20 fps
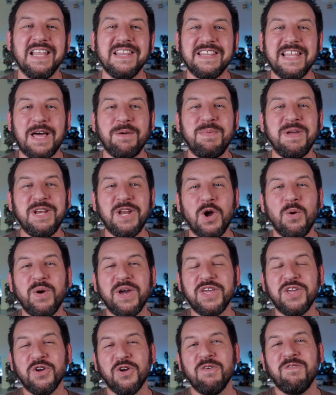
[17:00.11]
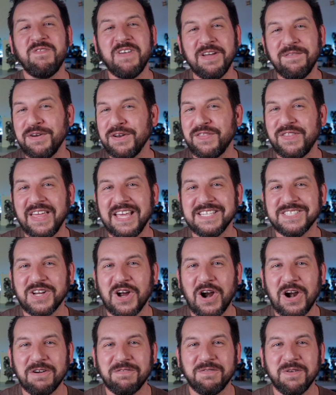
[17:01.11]
Let me know what your favorite things
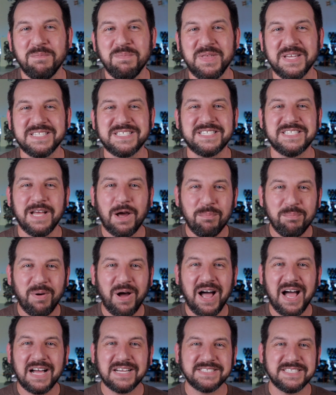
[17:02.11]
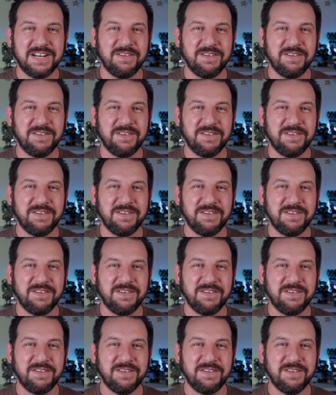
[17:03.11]
are from this sub box,